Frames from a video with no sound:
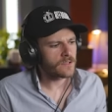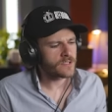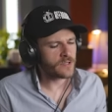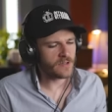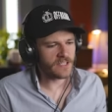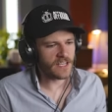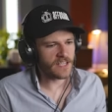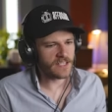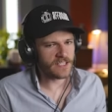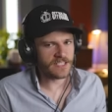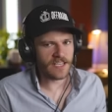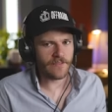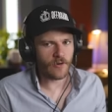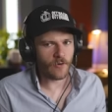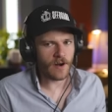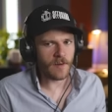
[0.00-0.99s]
so he does
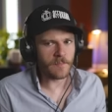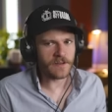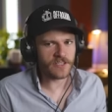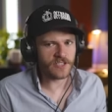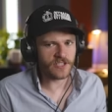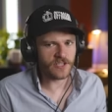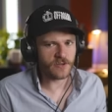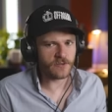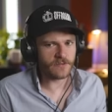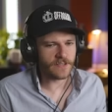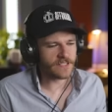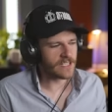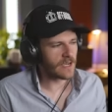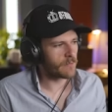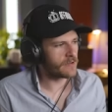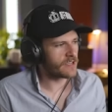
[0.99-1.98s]
he have a rip in his suit?
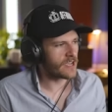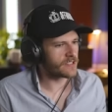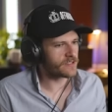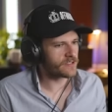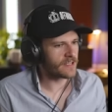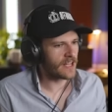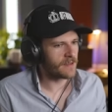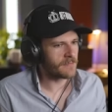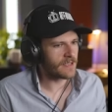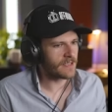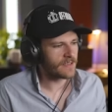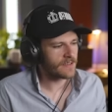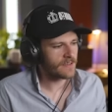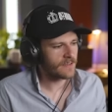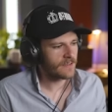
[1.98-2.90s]
Is that what you guys are telling me?